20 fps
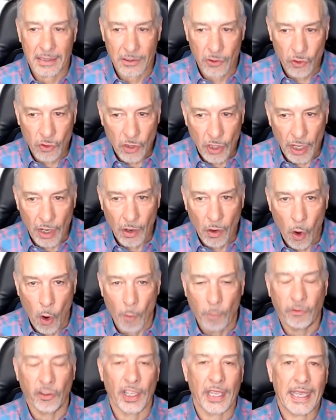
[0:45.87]
going to
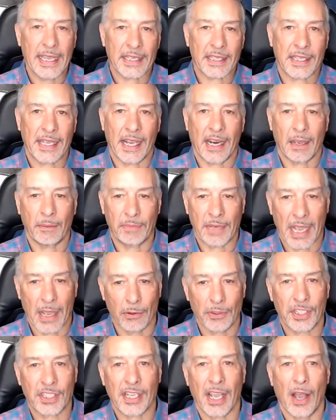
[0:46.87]
hopefully get set up down
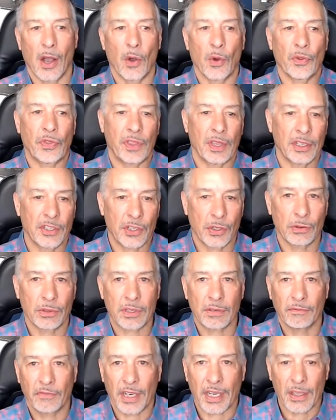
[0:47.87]
south and shoot some
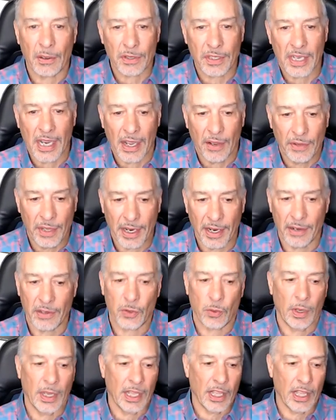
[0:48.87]
videos down there as well.